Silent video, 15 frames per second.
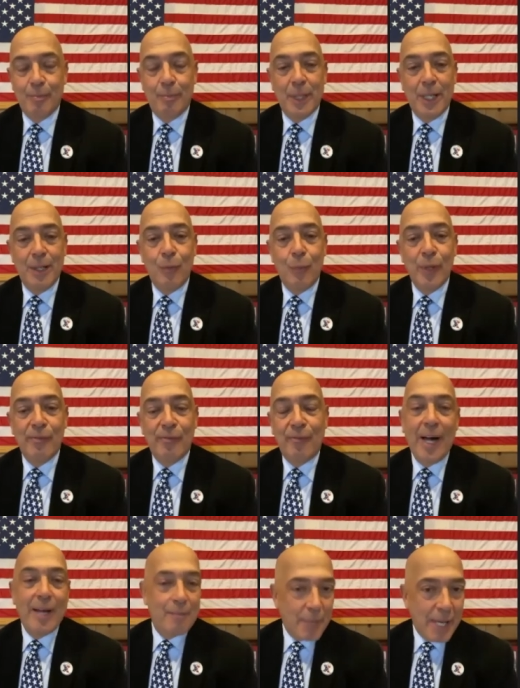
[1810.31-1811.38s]
but we
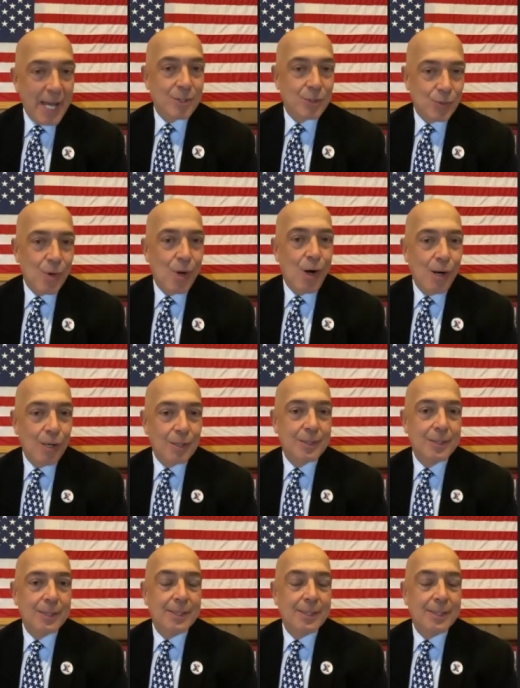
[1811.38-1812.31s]
fight back strong